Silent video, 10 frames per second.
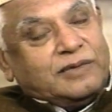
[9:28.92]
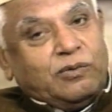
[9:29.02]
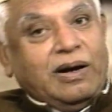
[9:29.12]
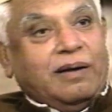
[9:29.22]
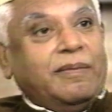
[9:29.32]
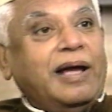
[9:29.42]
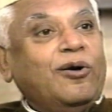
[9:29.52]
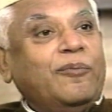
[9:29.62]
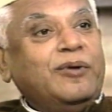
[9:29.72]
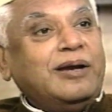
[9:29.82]
Well, my
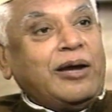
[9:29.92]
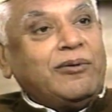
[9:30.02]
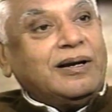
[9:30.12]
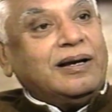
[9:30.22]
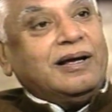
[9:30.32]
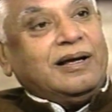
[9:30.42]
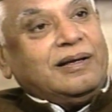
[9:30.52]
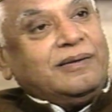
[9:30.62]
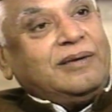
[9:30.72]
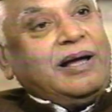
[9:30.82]
opinion, I
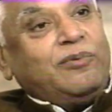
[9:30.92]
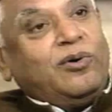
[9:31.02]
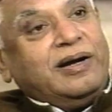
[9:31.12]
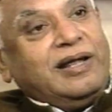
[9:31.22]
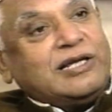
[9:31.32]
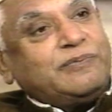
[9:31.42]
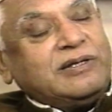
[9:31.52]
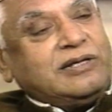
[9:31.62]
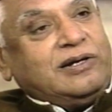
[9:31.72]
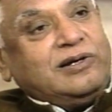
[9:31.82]
have already
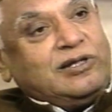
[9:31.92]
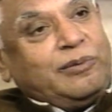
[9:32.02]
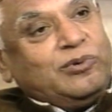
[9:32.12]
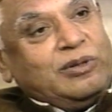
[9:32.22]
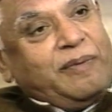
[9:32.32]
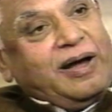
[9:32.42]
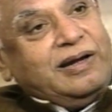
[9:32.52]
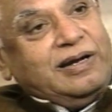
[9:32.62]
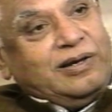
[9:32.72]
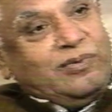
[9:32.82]
expressed that it is up to the
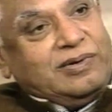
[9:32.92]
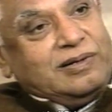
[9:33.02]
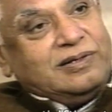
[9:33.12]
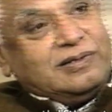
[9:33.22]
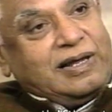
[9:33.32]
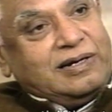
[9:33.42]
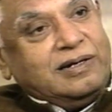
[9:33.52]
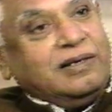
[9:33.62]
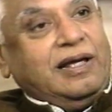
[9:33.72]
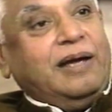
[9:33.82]
party to decide
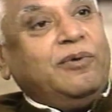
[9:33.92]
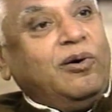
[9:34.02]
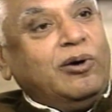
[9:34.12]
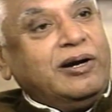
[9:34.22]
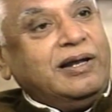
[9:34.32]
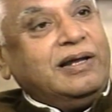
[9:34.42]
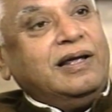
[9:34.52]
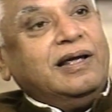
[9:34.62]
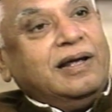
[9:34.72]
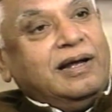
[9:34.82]
it. They have already
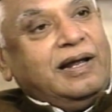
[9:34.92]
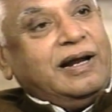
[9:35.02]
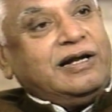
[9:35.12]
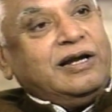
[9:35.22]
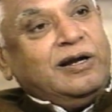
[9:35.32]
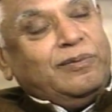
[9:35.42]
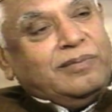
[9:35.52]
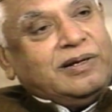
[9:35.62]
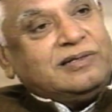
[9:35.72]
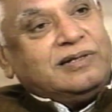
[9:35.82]
elected
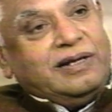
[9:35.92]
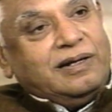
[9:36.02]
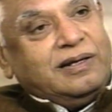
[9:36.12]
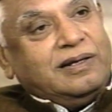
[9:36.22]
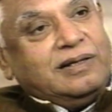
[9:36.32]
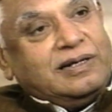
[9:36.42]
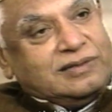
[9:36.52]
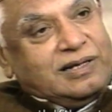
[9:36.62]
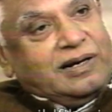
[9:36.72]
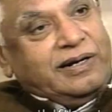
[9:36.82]
him as
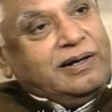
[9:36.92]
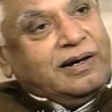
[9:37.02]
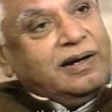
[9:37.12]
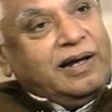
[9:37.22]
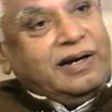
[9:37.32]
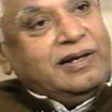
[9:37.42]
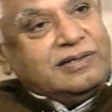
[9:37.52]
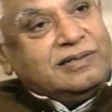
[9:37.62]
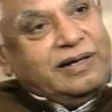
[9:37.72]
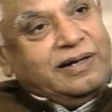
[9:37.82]
their leader and he
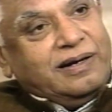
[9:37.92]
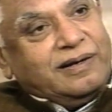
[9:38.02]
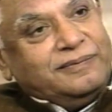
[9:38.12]
is the leader.